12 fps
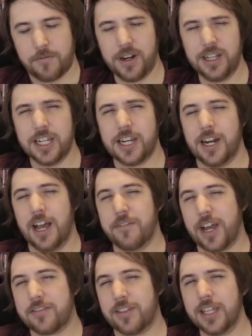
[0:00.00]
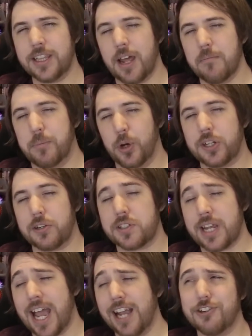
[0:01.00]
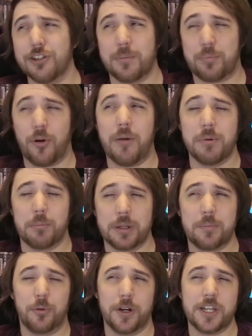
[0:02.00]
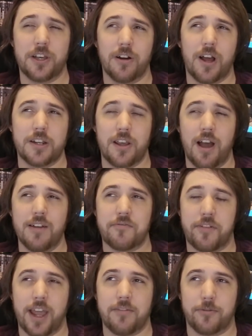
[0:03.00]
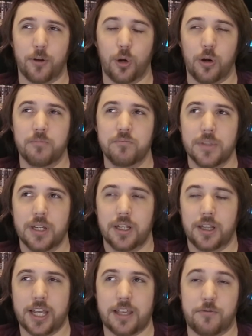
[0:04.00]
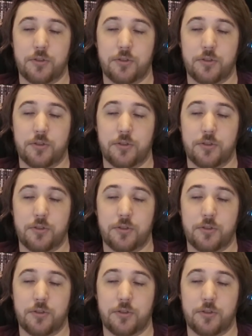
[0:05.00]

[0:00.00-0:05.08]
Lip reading: Funnily enough, I think that book is actually probably pretty good on Yanfei for, like,